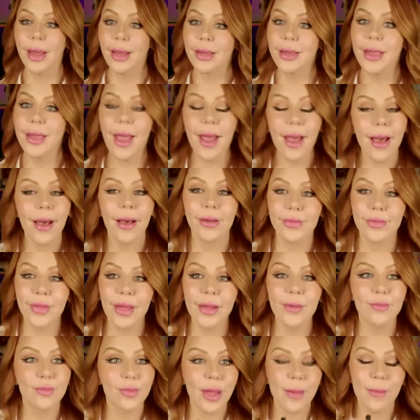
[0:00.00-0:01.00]
Yeah,
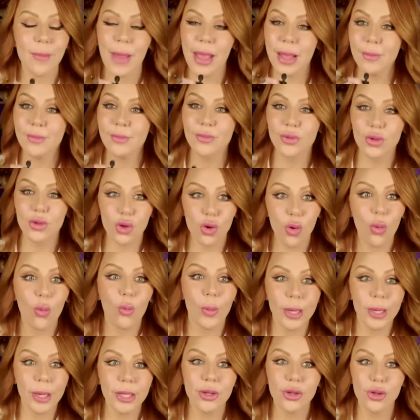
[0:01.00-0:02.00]
they they made jo-
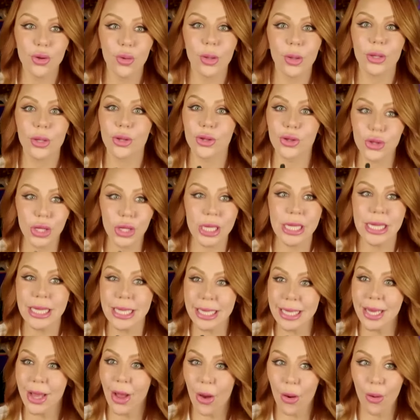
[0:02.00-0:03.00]
what is George G
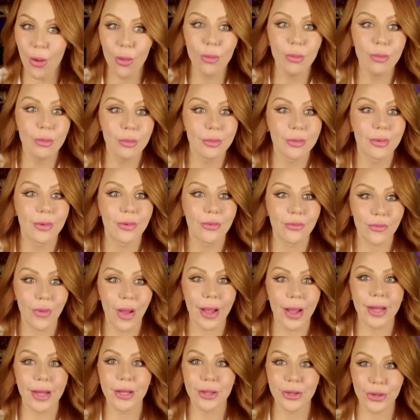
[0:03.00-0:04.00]
E O
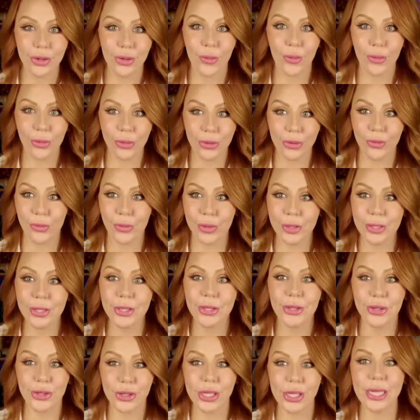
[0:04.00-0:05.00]
right? Jo- George
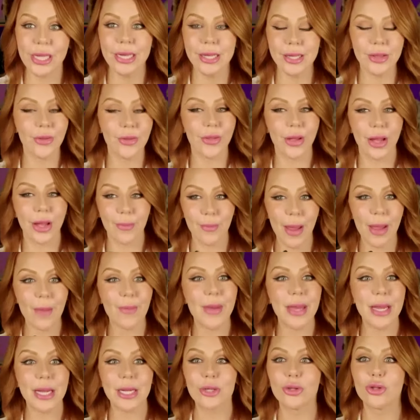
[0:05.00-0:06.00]
is G E, so they make
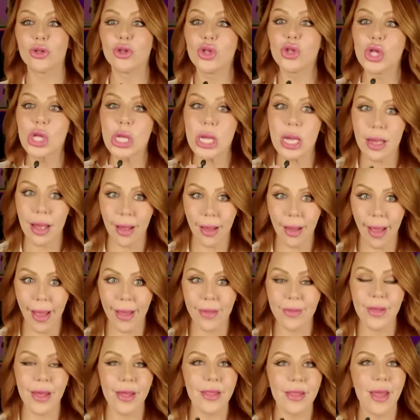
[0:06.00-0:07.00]
me hear G, and
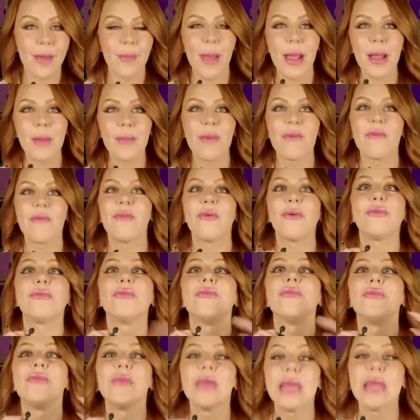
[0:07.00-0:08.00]
then they make me feel
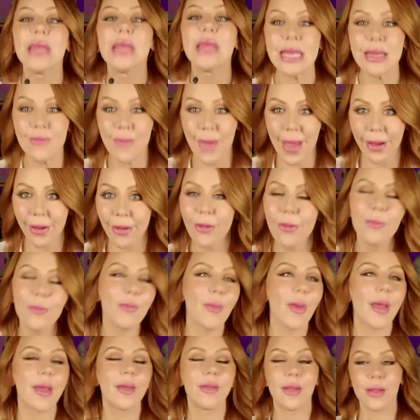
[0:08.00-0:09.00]
female,
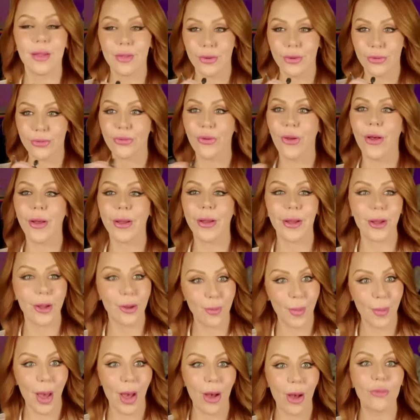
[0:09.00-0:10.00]
and then they're talking
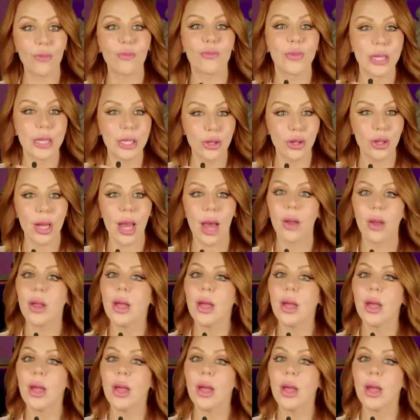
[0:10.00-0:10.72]
about reaching out.